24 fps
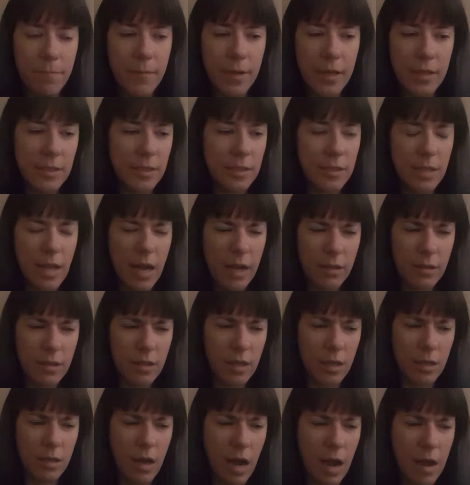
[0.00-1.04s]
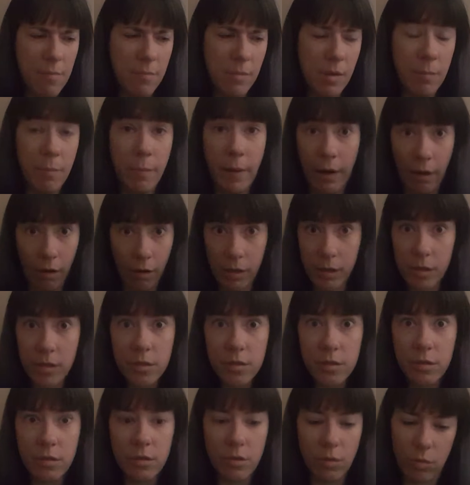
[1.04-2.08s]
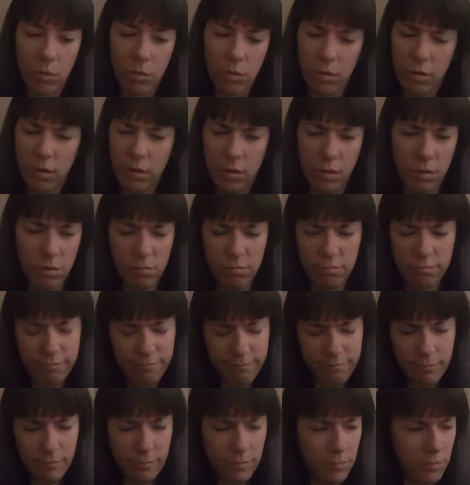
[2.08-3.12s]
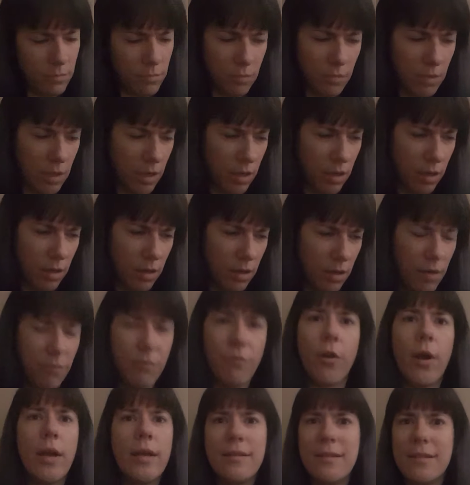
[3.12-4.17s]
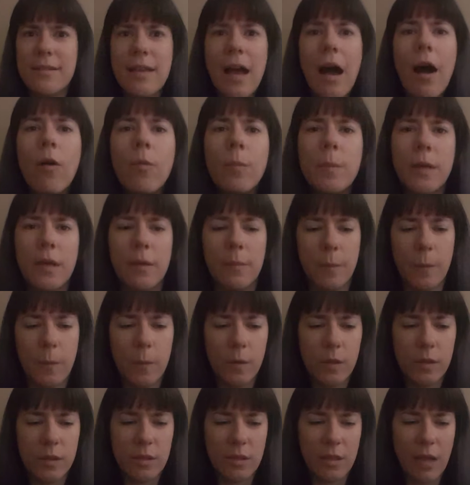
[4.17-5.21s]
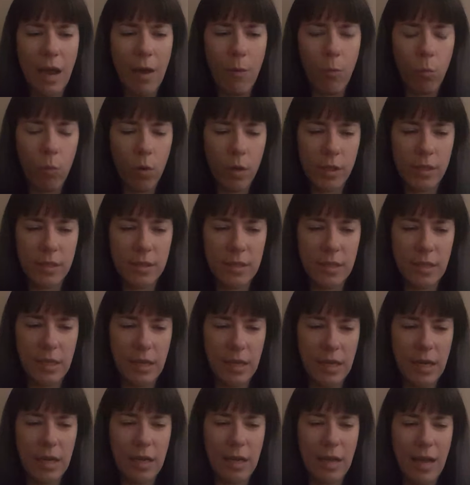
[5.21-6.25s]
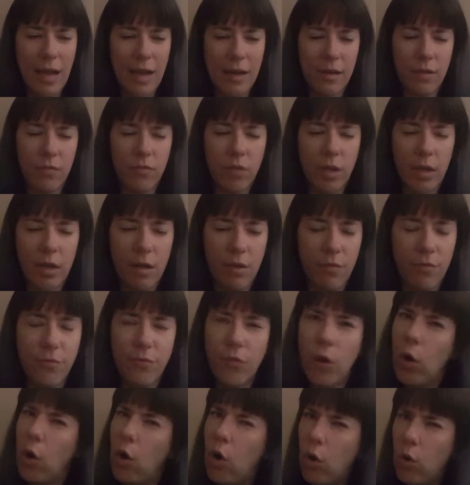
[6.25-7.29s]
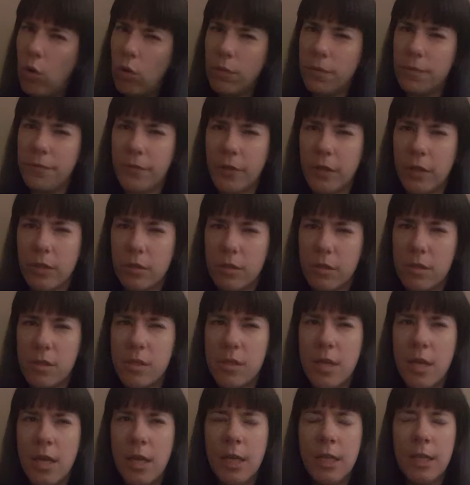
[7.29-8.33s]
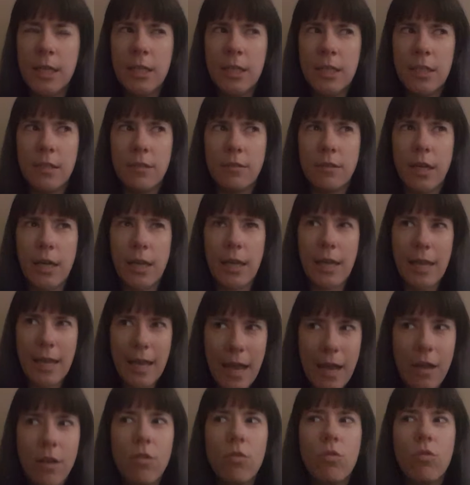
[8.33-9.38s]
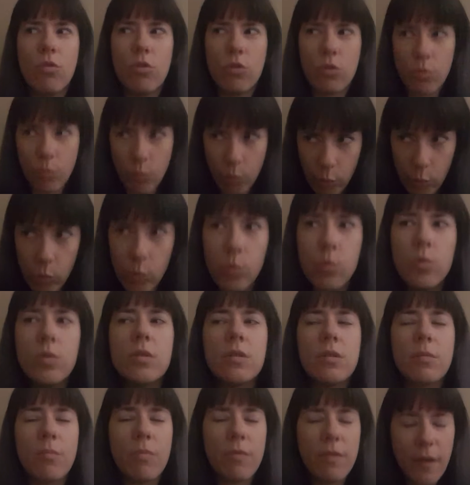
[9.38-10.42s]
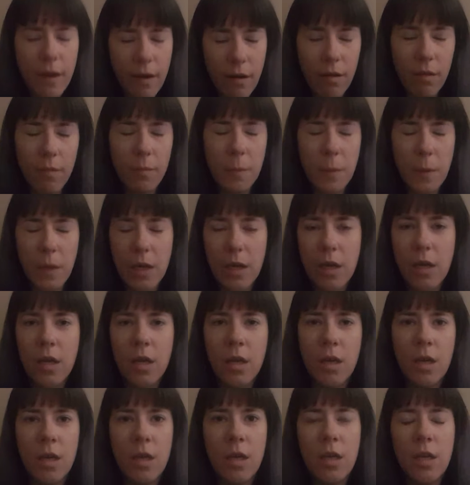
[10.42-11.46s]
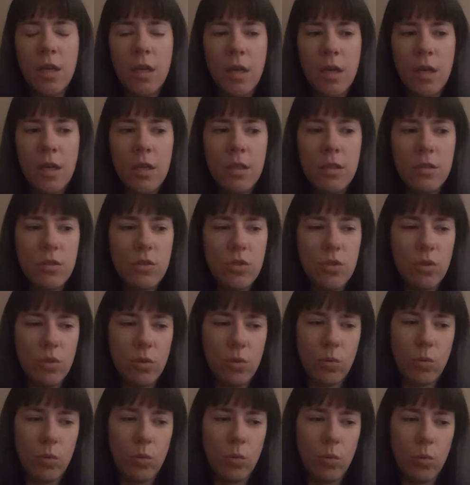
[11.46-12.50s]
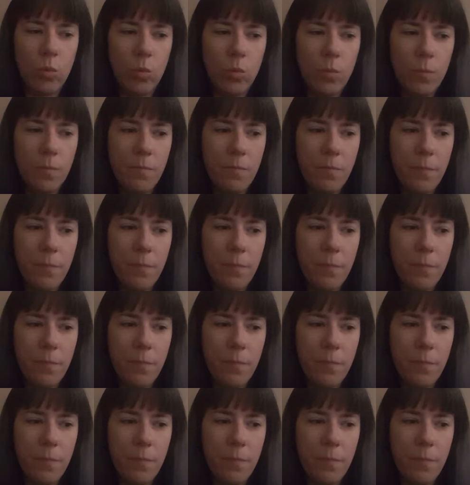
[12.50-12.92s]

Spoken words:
It's not that I'm embarrassed or afraid to tell people. I wanted to get kind of like a foothold first, like get through some therapy to